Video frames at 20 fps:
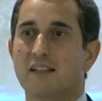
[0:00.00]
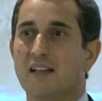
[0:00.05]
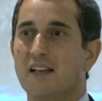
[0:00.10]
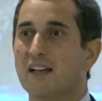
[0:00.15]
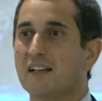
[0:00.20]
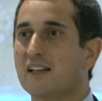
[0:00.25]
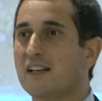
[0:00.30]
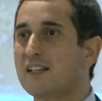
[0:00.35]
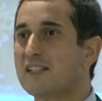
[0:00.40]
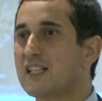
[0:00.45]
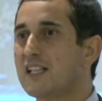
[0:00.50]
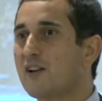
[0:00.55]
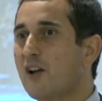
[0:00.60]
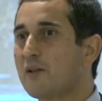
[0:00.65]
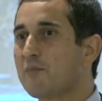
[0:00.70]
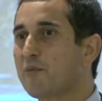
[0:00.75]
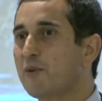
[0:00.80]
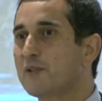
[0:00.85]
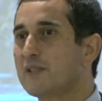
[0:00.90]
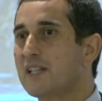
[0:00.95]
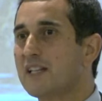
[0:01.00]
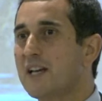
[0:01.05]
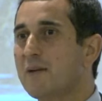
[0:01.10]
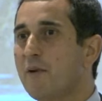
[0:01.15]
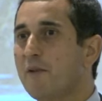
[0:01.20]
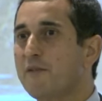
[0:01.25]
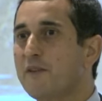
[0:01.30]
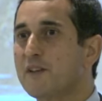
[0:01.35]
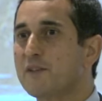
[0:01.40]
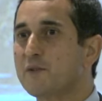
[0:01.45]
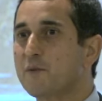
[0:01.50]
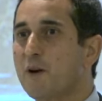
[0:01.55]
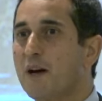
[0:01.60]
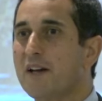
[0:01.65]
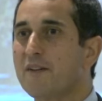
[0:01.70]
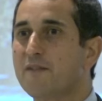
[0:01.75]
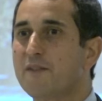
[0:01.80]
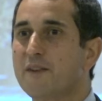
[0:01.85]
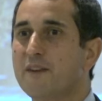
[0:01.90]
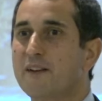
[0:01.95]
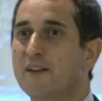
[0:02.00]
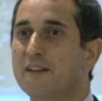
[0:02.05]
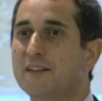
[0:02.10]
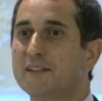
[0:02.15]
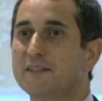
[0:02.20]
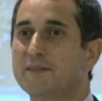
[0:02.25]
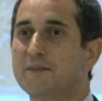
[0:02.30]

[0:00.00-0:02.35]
And he did not put the name of his wife here